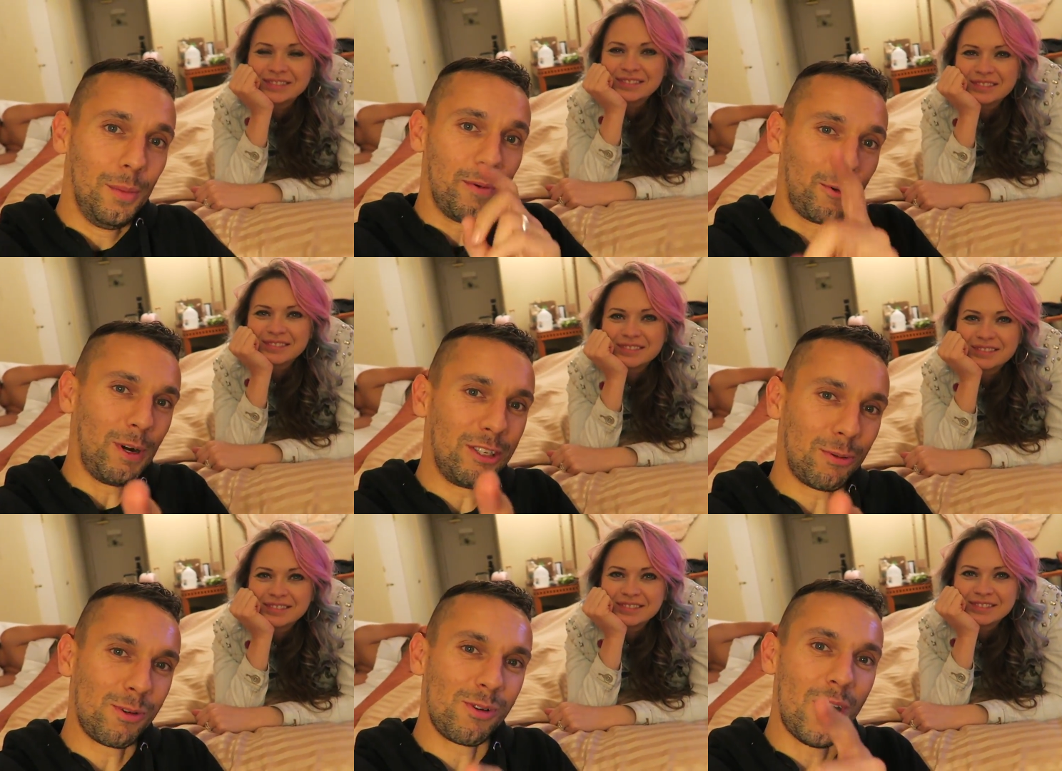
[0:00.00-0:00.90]
Speaker 1: But if you're already
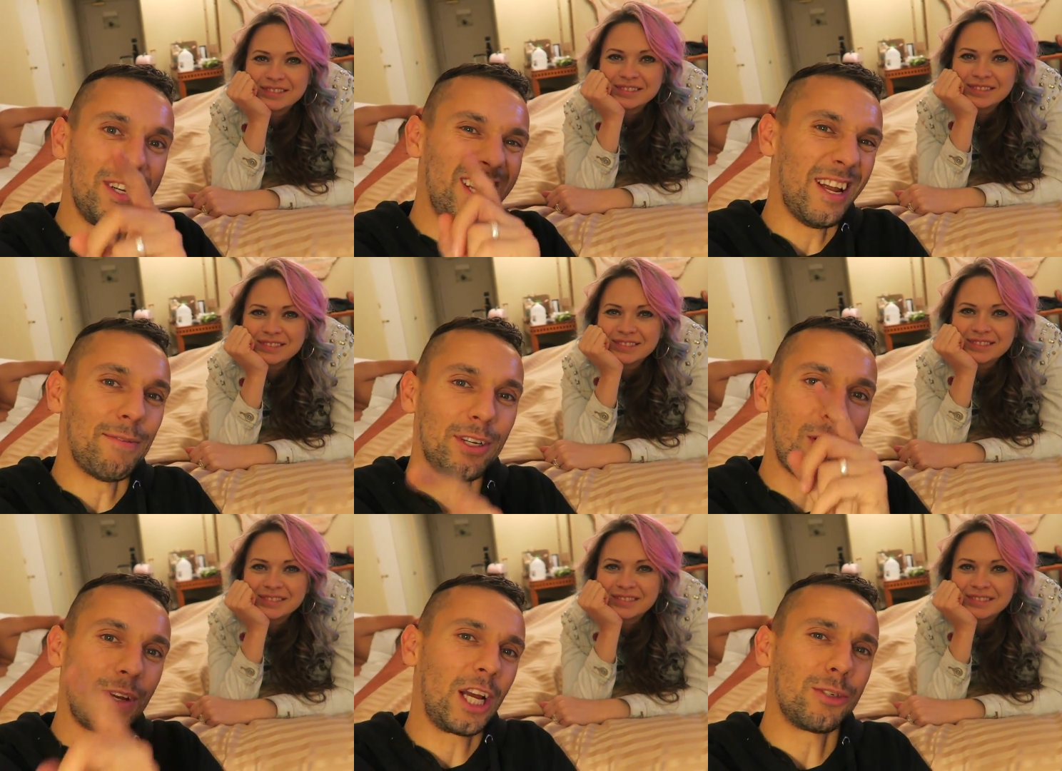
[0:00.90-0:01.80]
subscribed, hit that
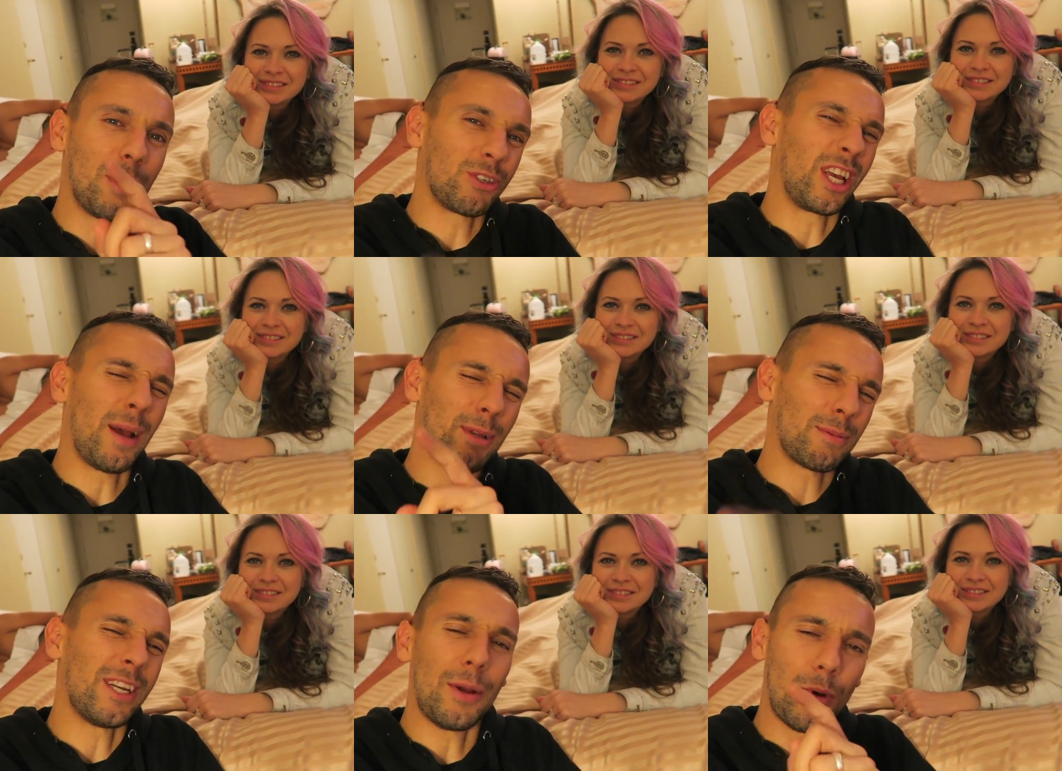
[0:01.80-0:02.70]
notification bell so you're kept
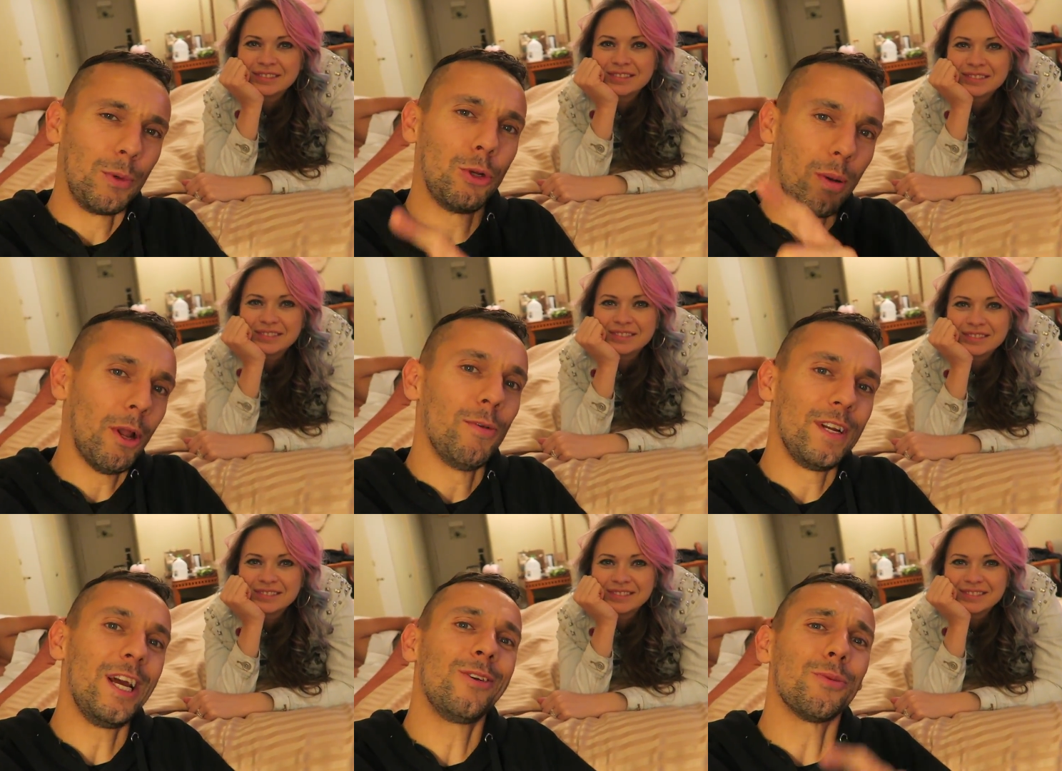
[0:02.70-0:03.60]
up to date when we do upload
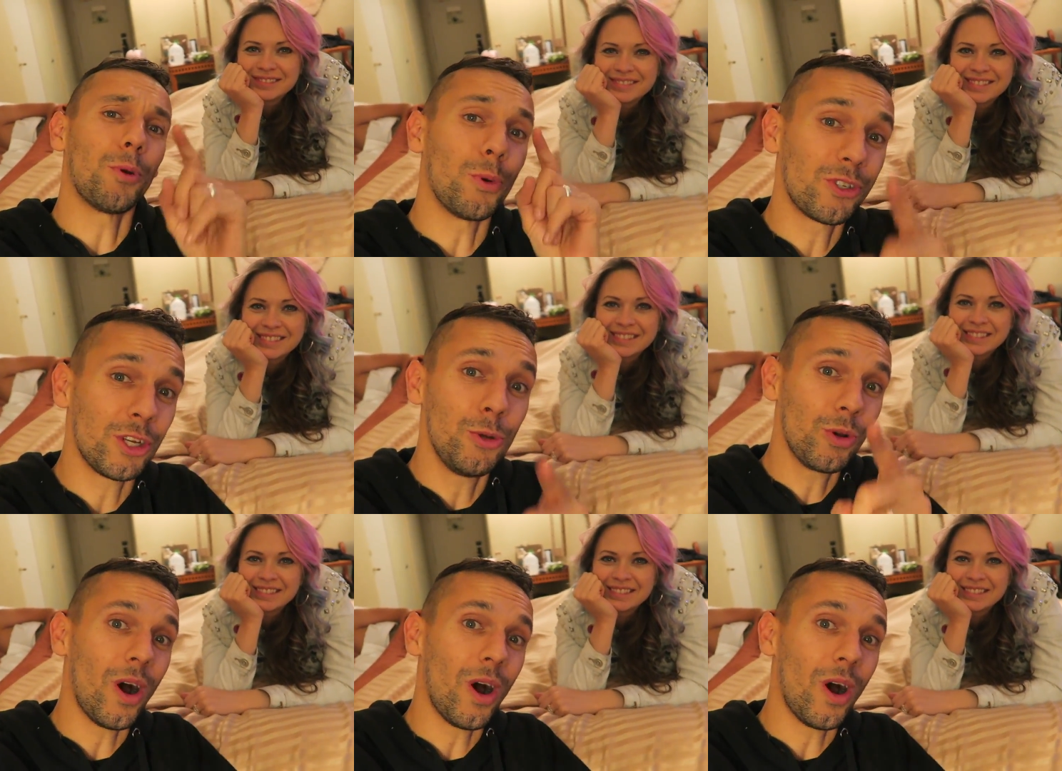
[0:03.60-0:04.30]
videos. And we will see you